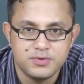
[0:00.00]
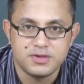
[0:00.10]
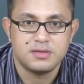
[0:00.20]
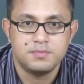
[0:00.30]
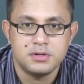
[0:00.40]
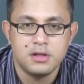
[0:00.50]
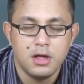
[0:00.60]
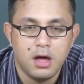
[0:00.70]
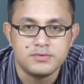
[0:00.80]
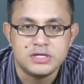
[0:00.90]
principle
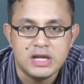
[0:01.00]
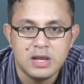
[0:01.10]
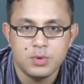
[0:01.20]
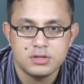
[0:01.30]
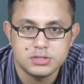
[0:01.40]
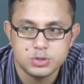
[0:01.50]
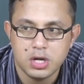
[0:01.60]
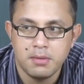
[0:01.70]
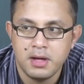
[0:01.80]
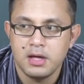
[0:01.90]
of dealing with
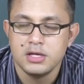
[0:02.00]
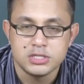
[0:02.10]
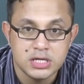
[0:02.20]
trauma,